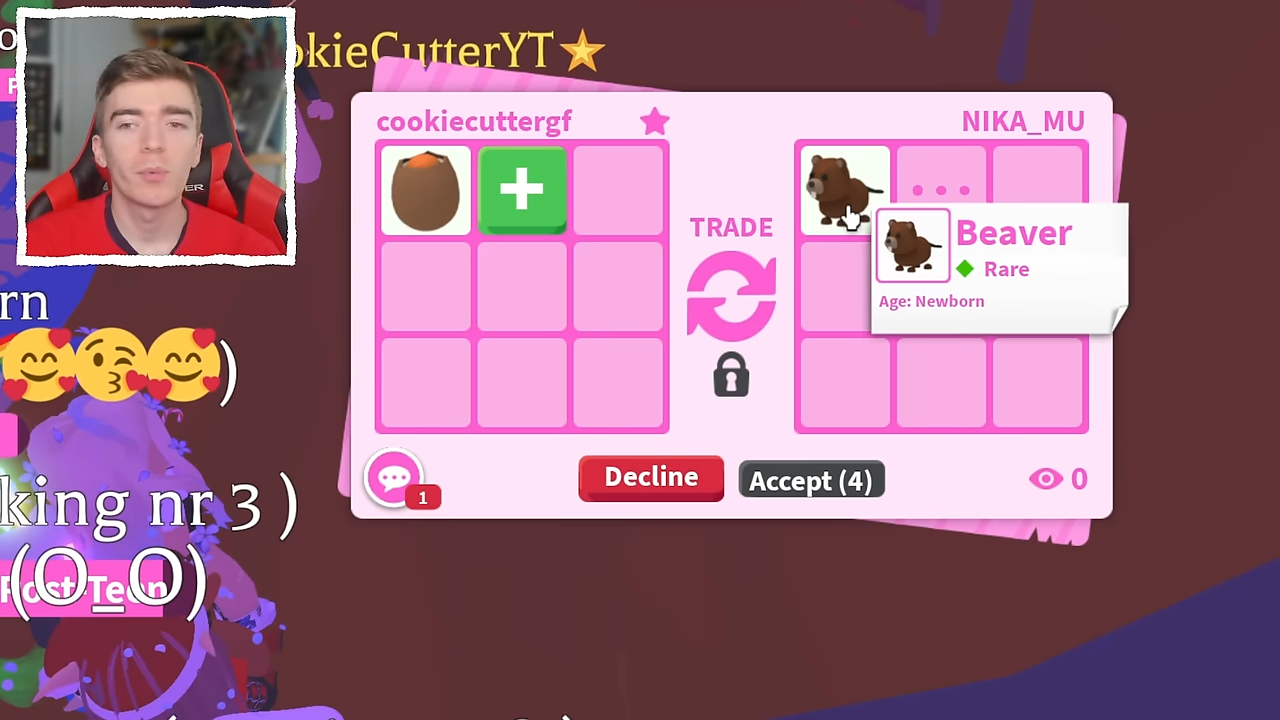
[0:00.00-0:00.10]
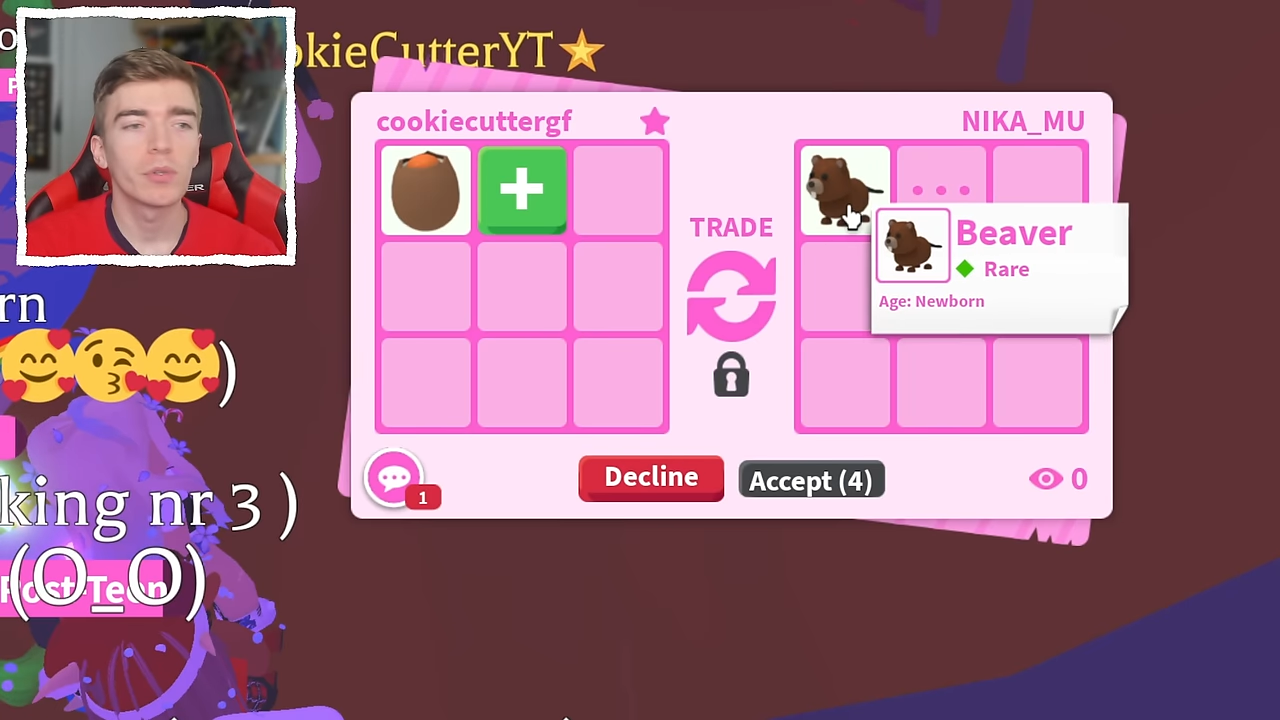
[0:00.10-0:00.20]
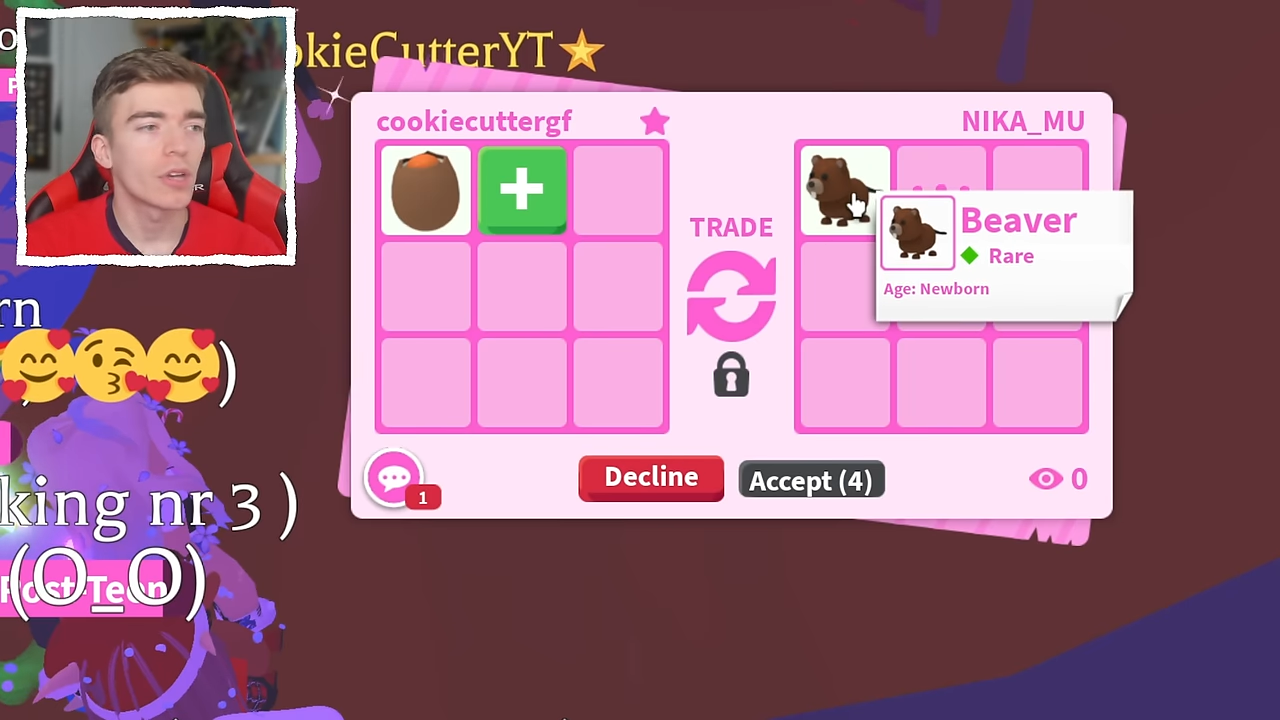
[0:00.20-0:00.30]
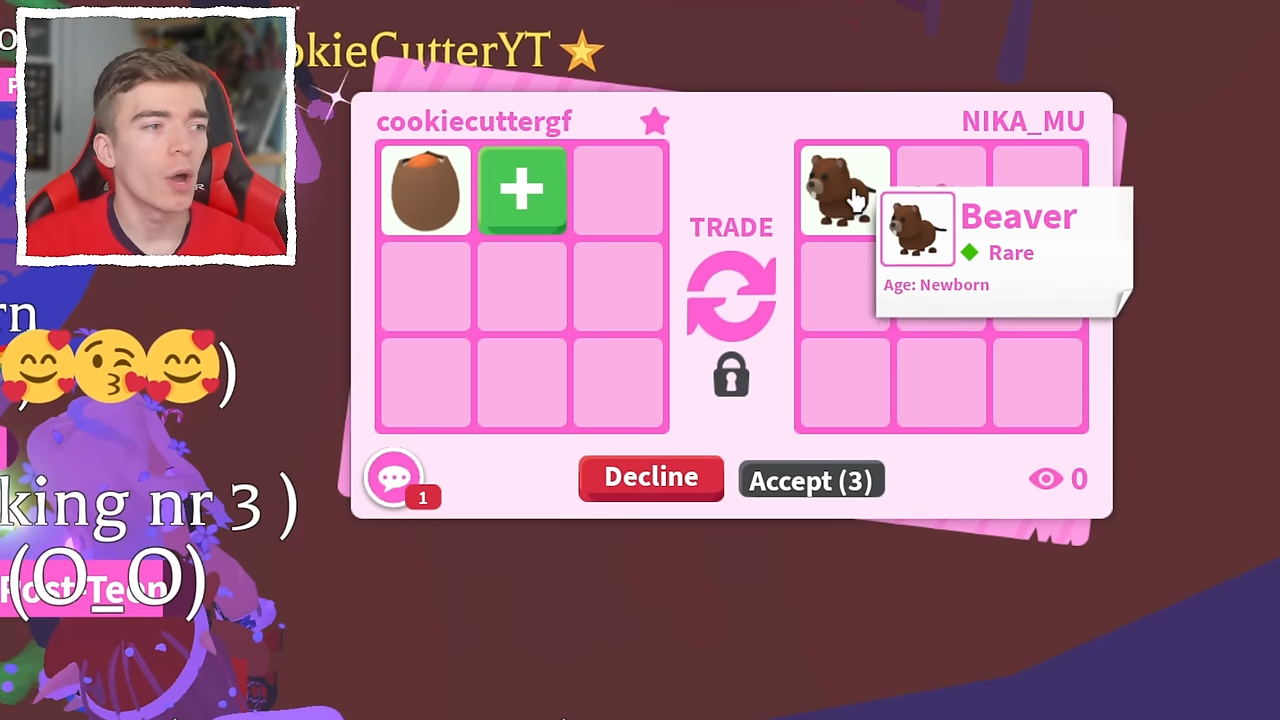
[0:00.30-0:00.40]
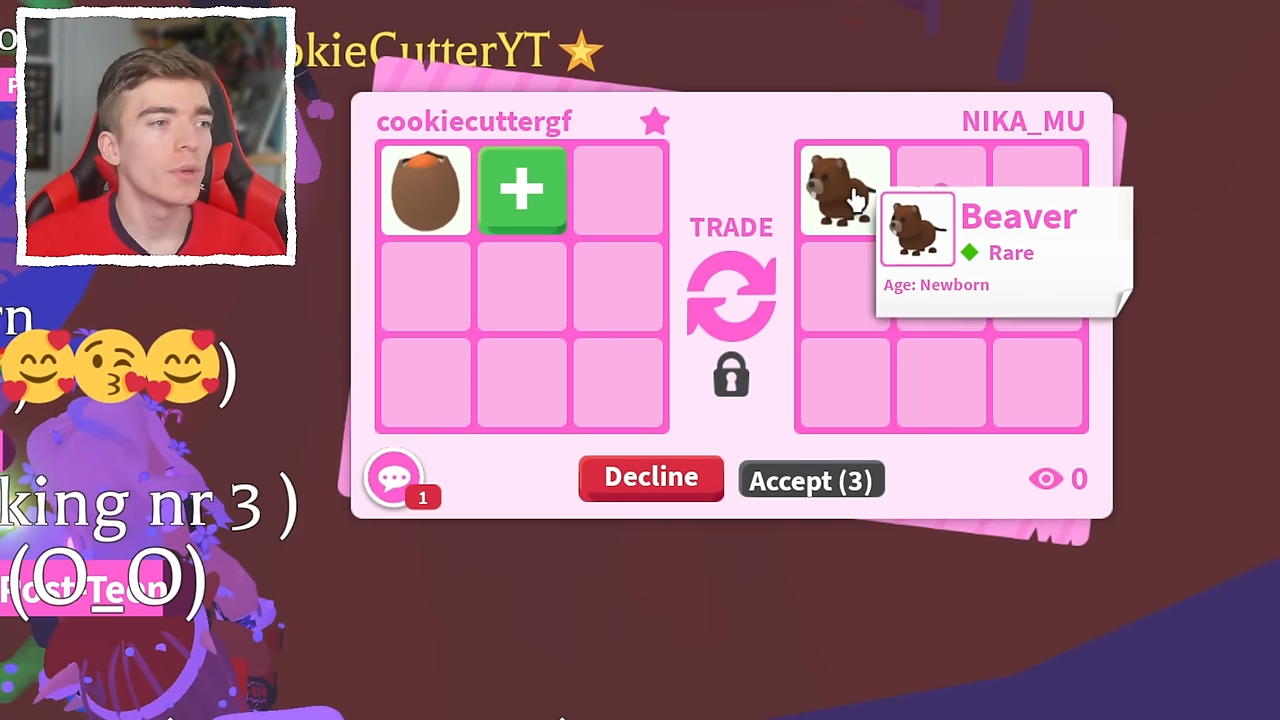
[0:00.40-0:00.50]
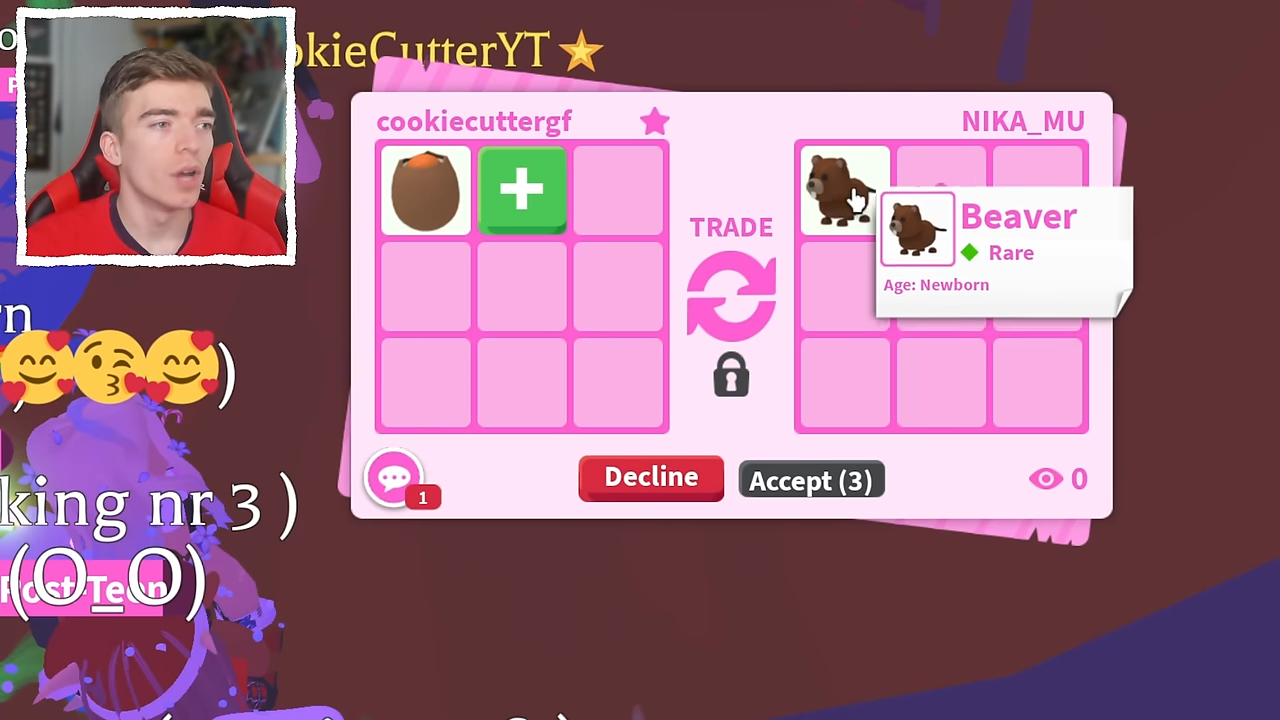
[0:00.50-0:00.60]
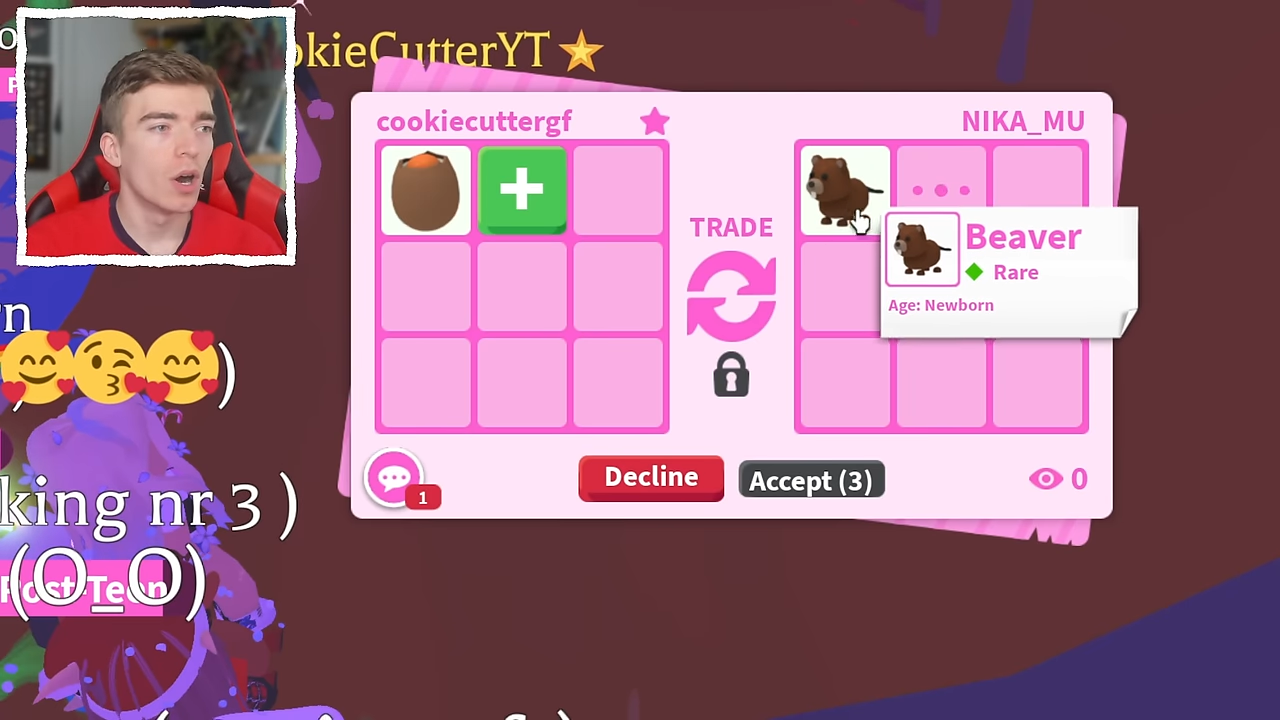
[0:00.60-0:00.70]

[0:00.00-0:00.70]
will go and